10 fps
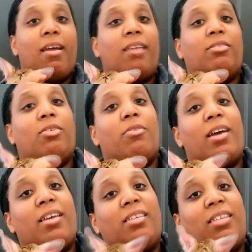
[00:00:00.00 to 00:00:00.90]
And so
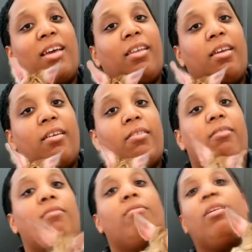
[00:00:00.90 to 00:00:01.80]
yeah, he's
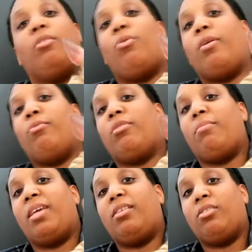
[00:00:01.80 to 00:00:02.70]
getting annoyed
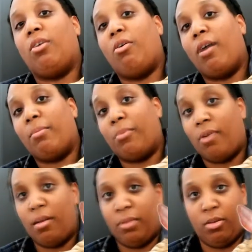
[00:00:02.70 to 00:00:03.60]
with me, so I'm
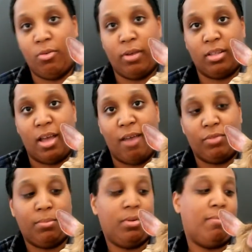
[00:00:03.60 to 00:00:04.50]
probably going to
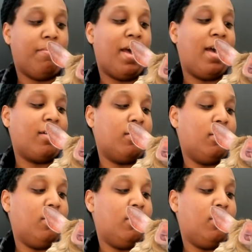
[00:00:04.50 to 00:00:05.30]
have to put him back